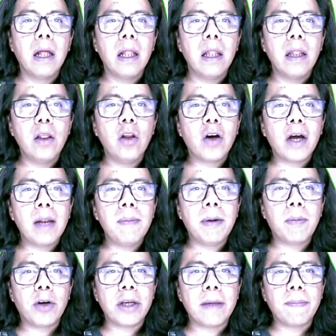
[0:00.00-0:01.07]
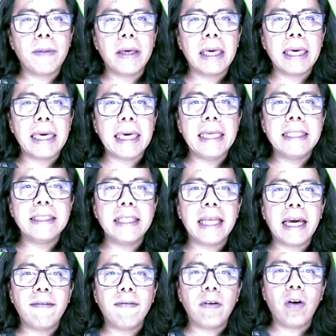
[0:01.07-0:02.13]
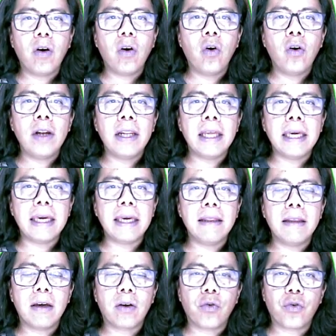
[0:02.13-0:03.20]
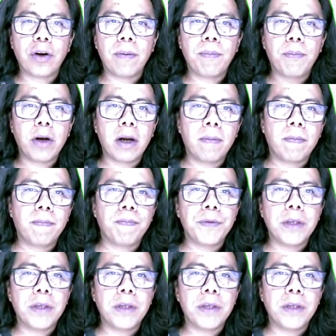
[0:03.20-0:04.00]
Local memory. It lives only in the current prompt.